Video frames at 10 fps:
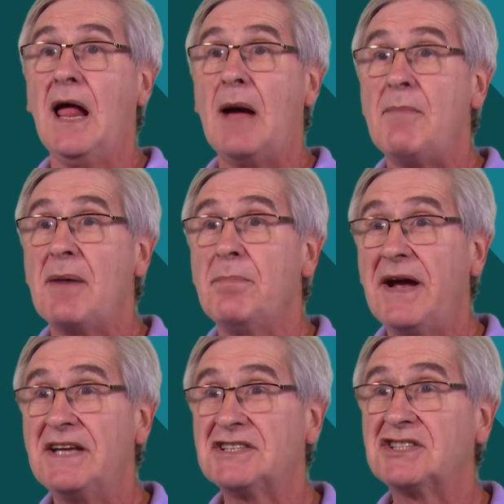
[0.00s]
Among
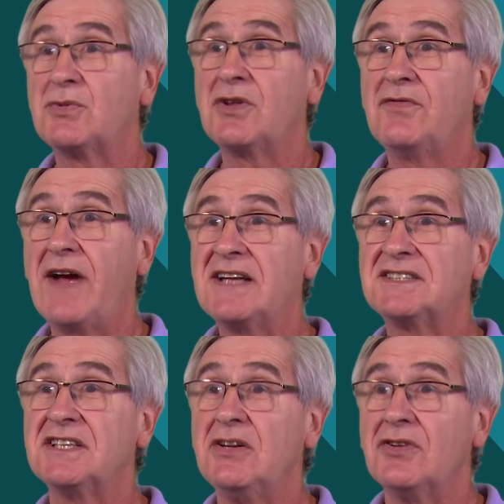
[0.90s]
patients with
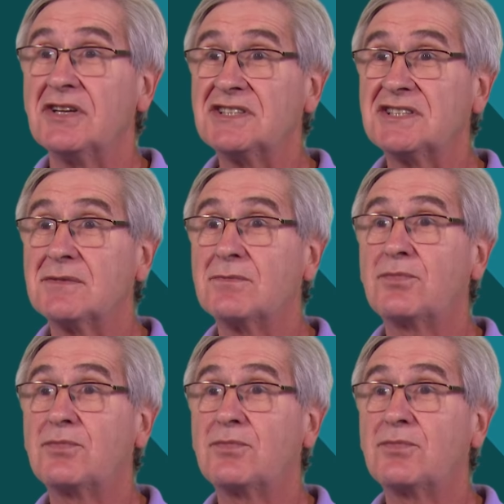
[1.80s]
advanced illness,